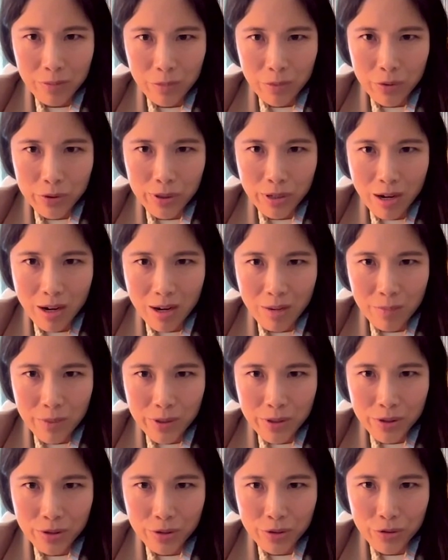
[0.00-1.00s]
most
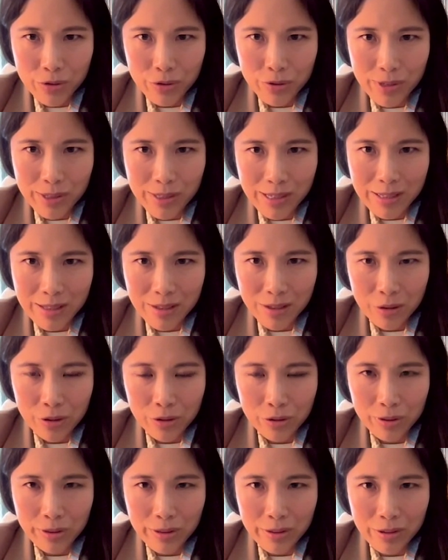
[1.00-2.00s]
common surgeries as
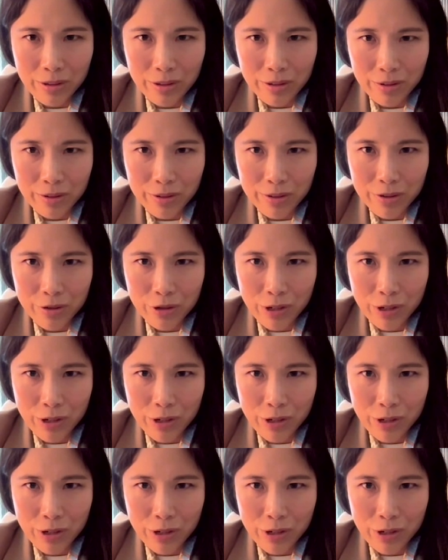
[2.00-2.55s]
otolaryngologists,